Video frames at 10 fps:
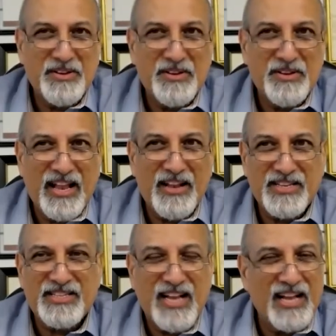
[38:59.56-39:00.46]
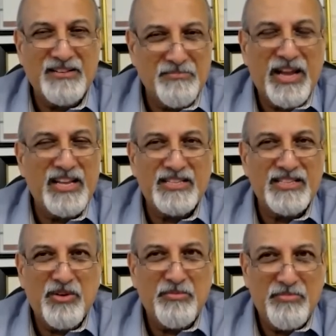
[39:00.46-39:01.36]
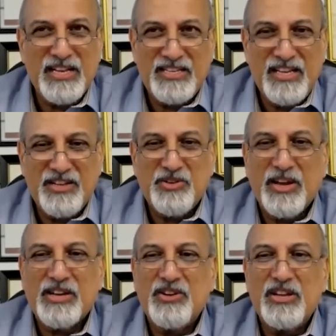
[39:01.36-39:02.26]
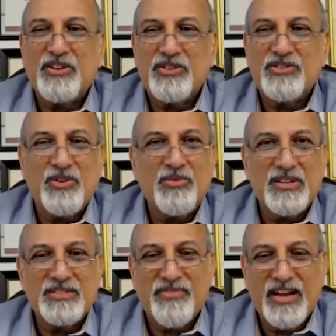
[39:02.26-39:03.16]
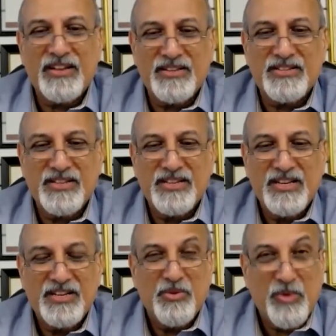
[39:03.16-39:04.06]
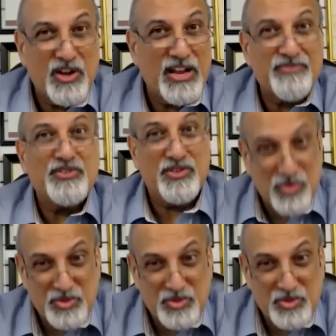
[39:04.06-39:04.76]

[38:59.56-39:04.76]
that just undermines our ability to actually control this virus. We're going to have to do